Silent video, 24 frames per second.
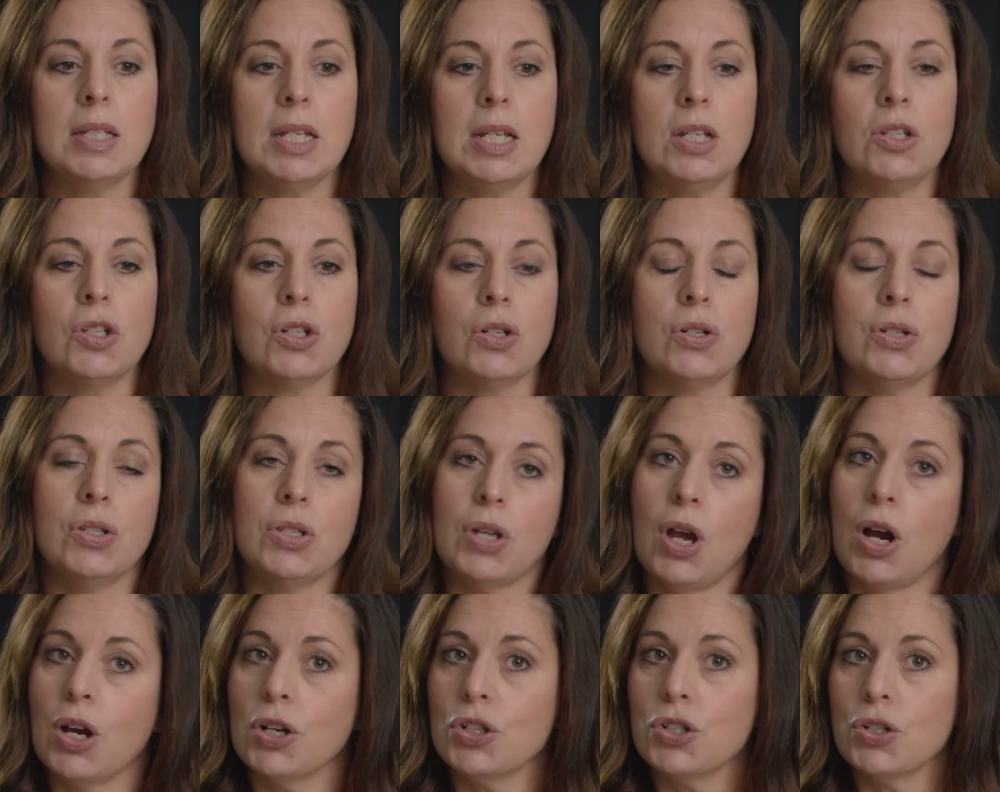
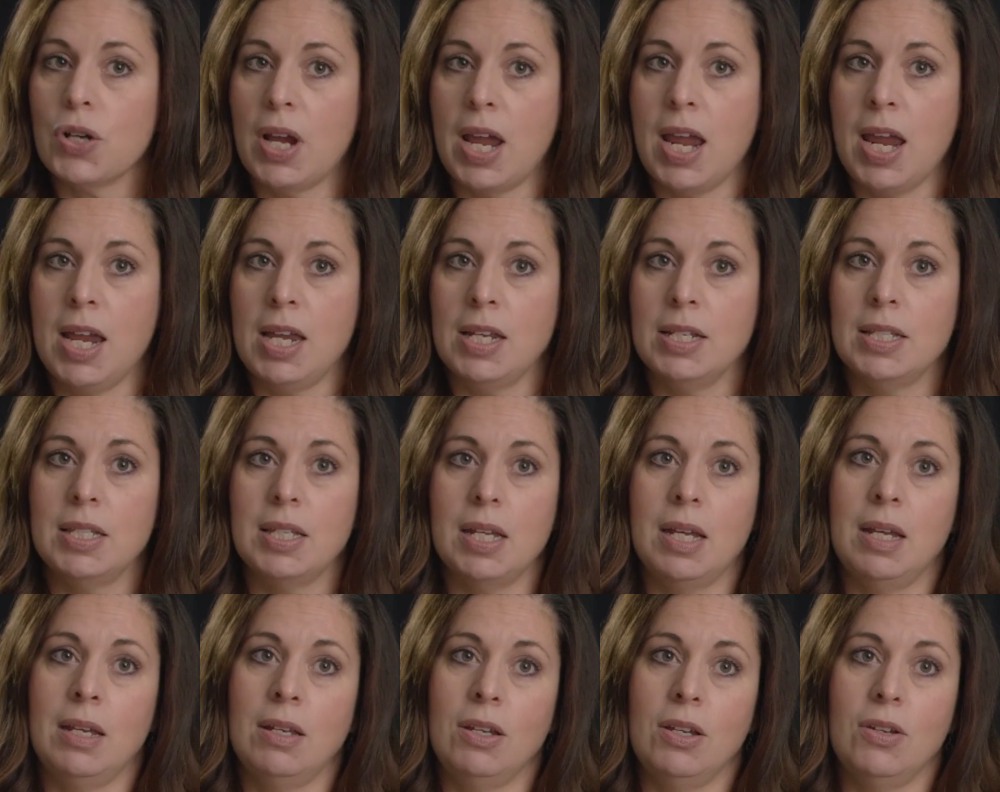teachers are
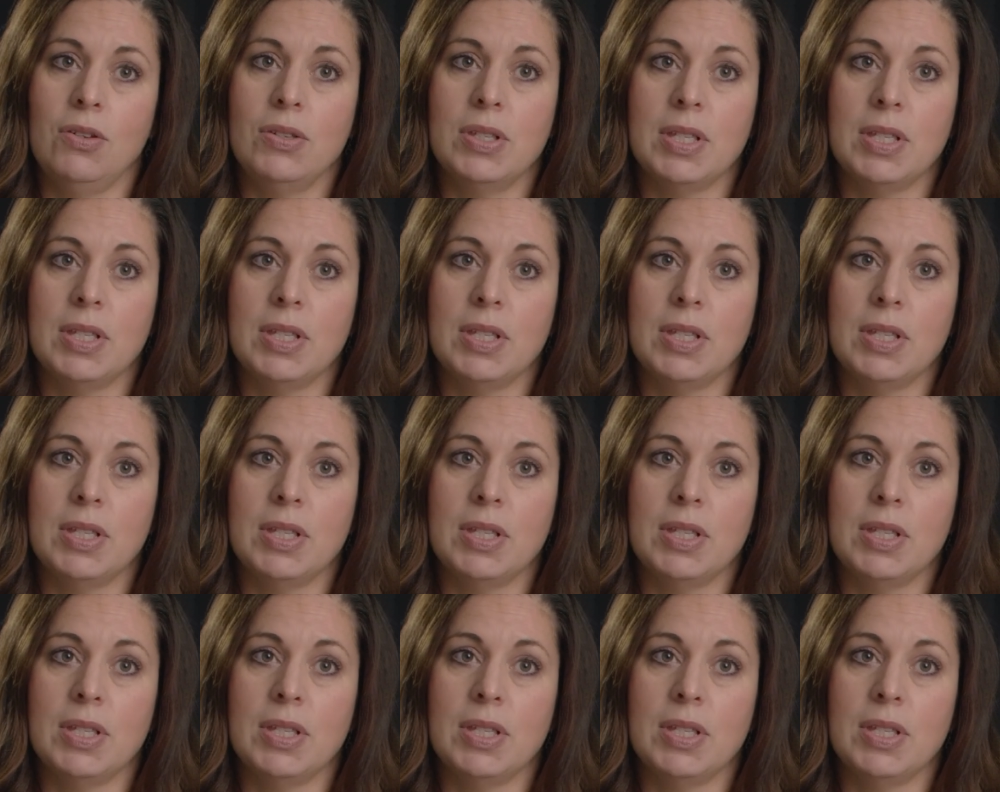trained in